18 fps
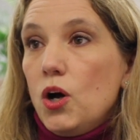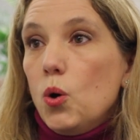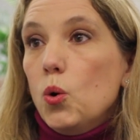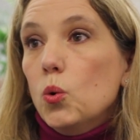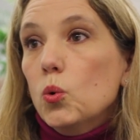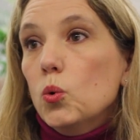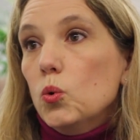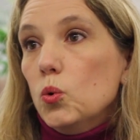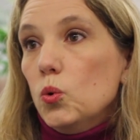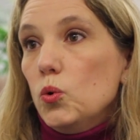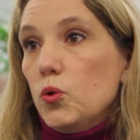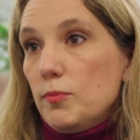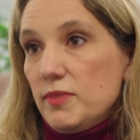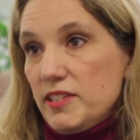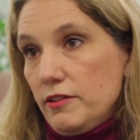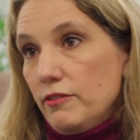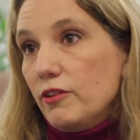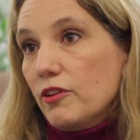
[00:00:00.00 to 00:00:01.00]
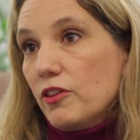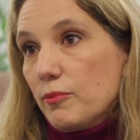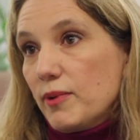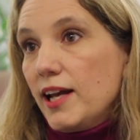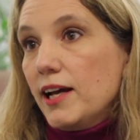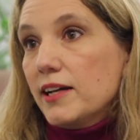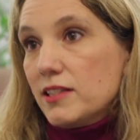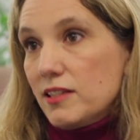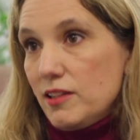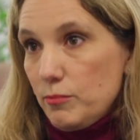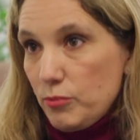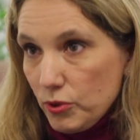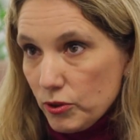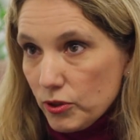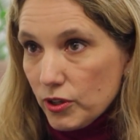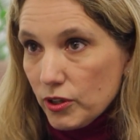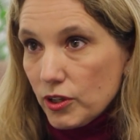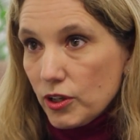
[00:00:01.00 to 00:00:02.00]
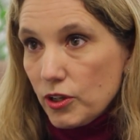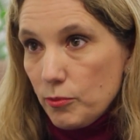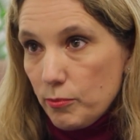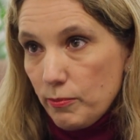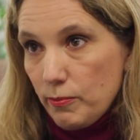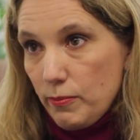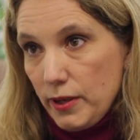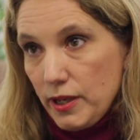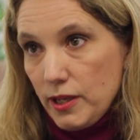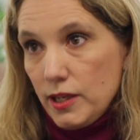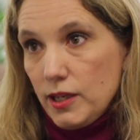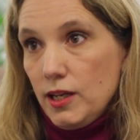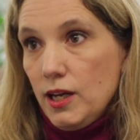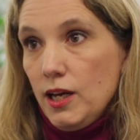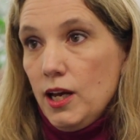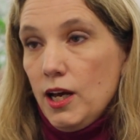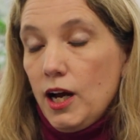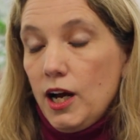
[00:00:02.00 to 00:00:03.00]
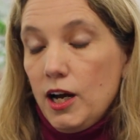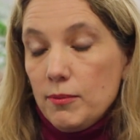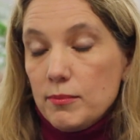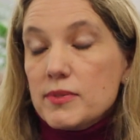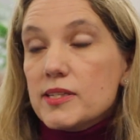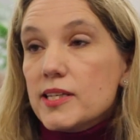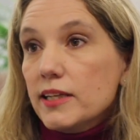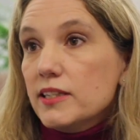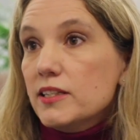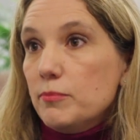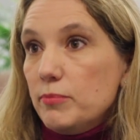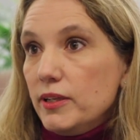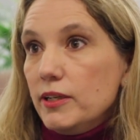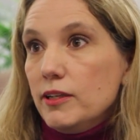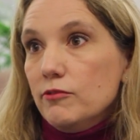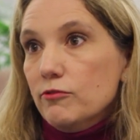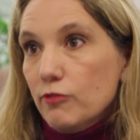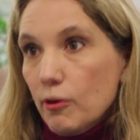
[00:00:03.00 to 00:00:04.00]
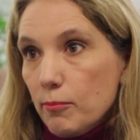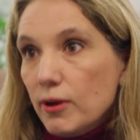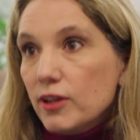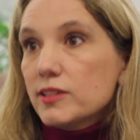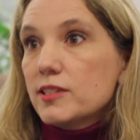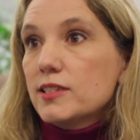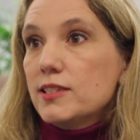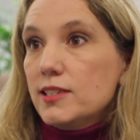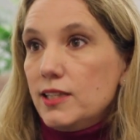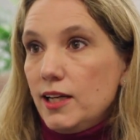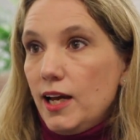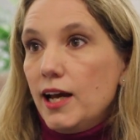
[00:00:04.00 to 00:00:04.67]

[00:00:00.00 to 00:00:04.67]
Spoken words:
all the material that we had in the book could be said to be robust